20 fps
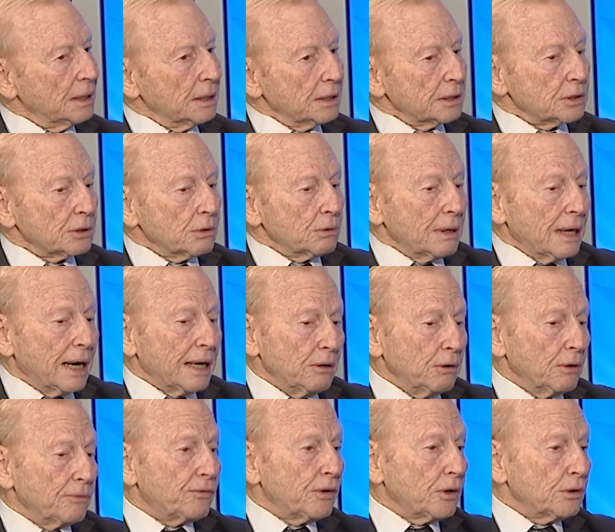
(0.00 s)
So I
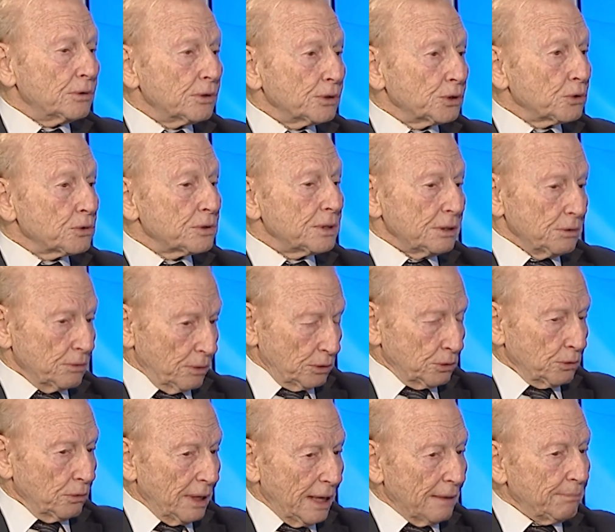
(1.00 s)
look forward to see what
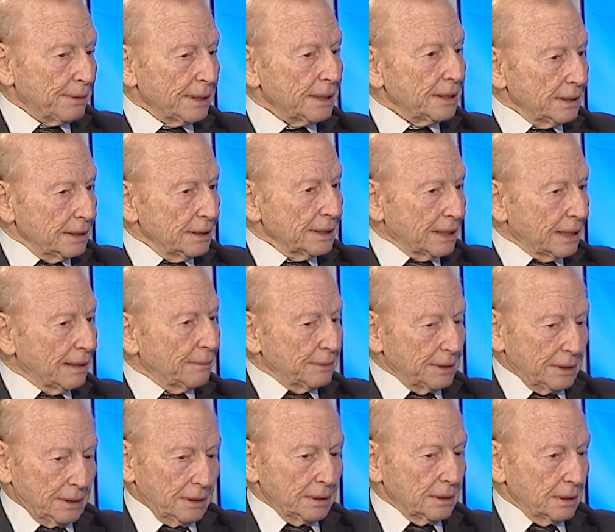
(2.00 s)
will happen in the
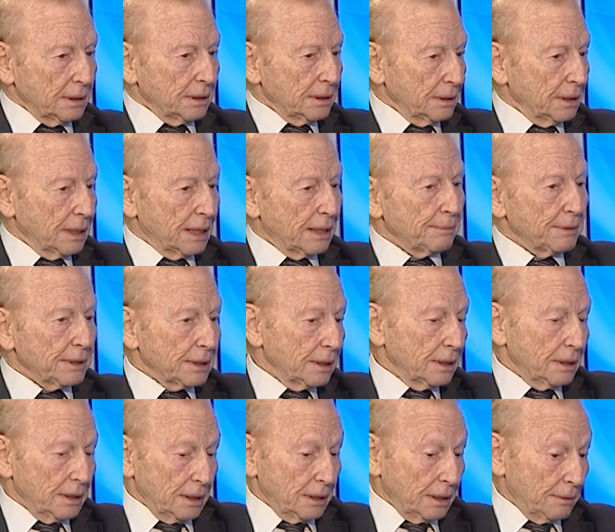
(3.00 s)

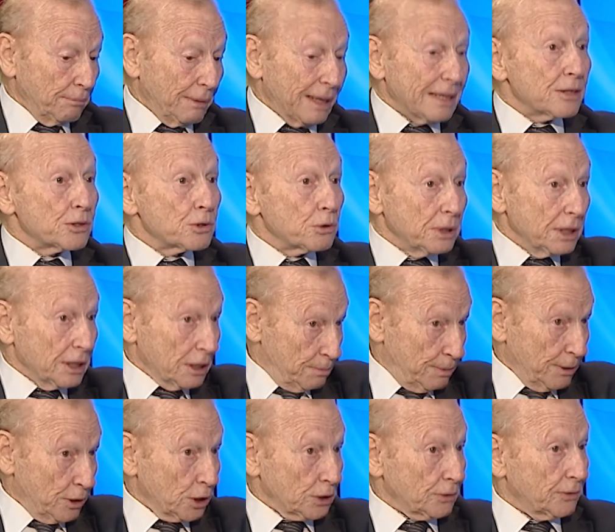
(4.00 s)
coming months or years
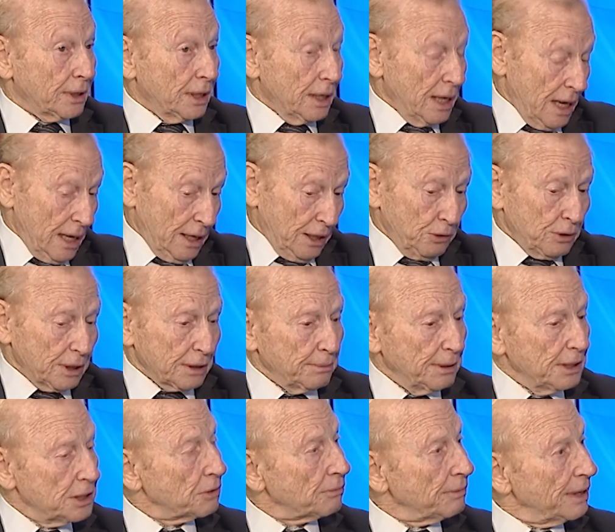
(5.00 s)
because of a new
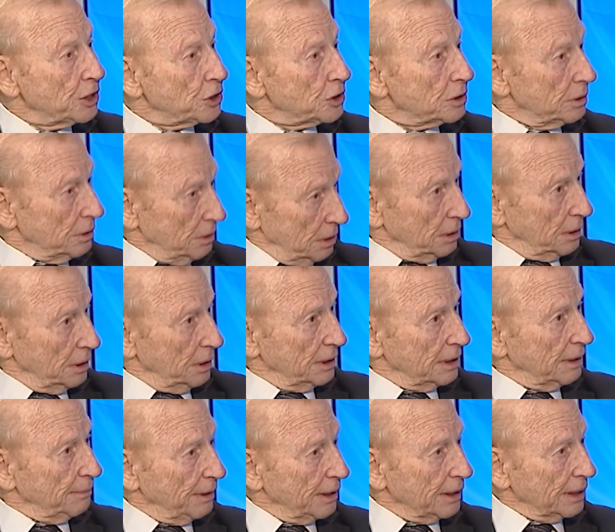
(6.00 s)
administration in
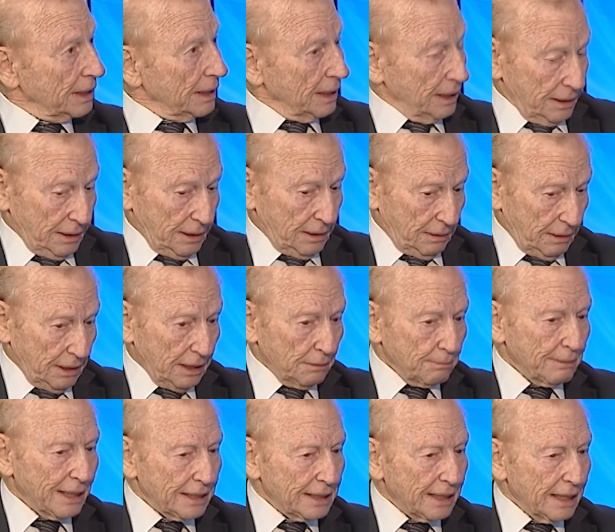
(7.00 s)
America. It
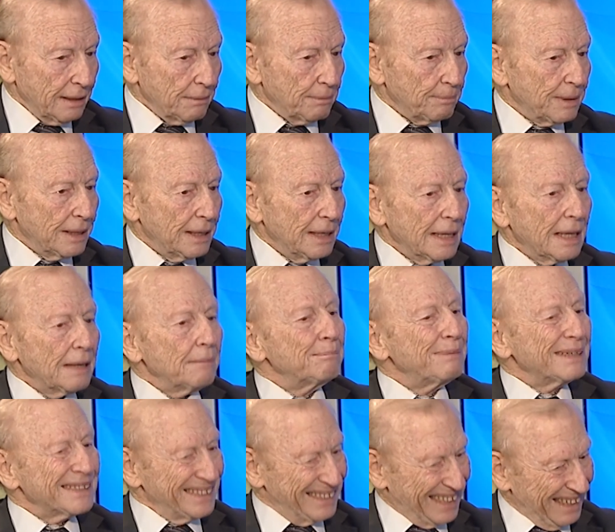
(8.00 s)
might help.
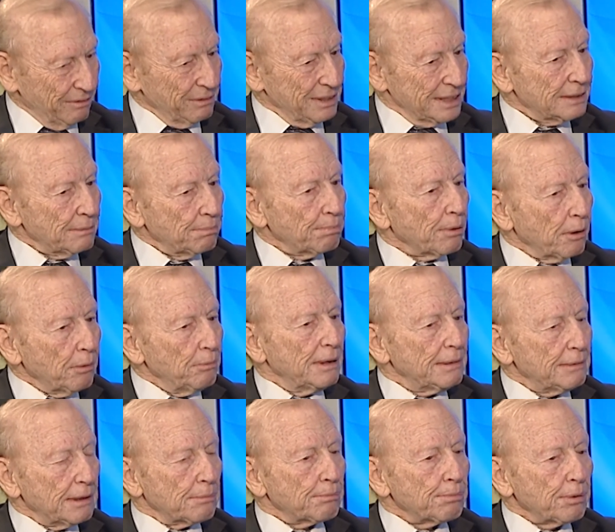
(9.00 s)
But there is a
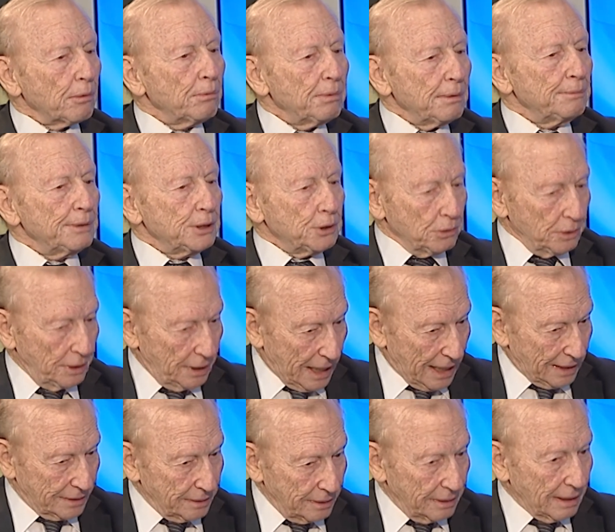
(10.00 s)
problem between
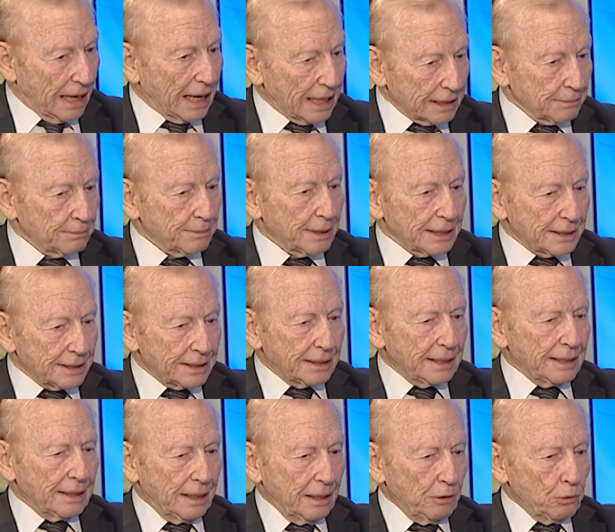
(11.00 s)
us and the Arabs that
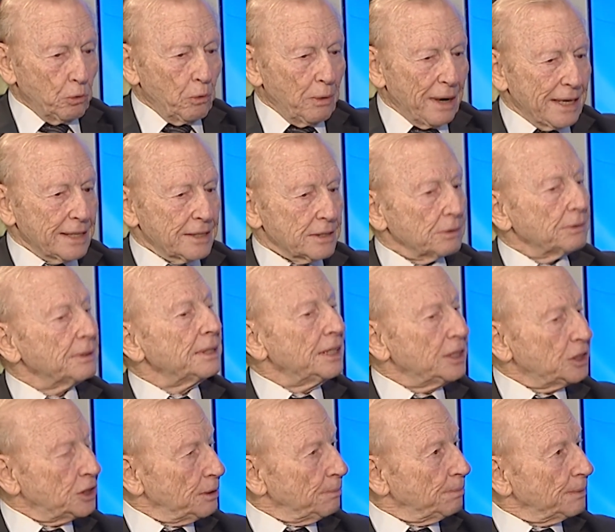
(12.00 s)
still weighs on
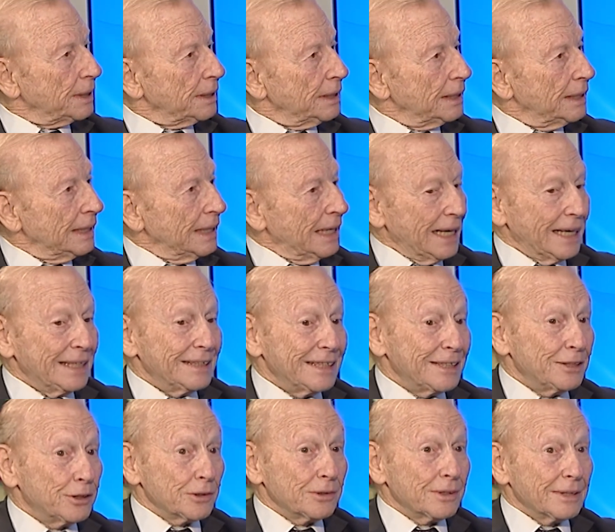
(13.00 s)
Egypt, and they
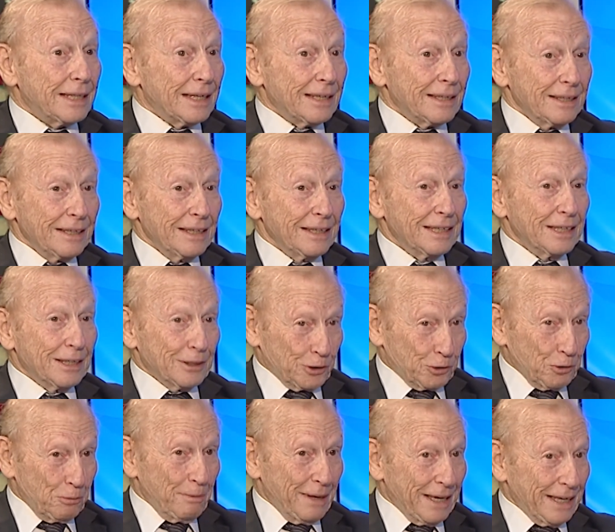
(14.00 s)
don't dare
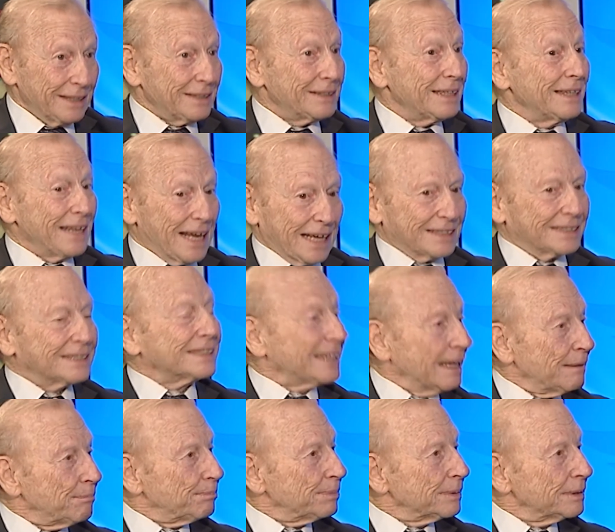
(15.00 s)
to make the next
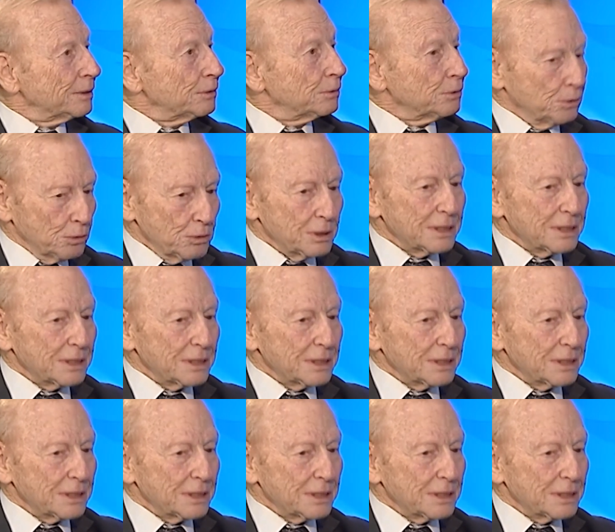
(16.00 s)
step to do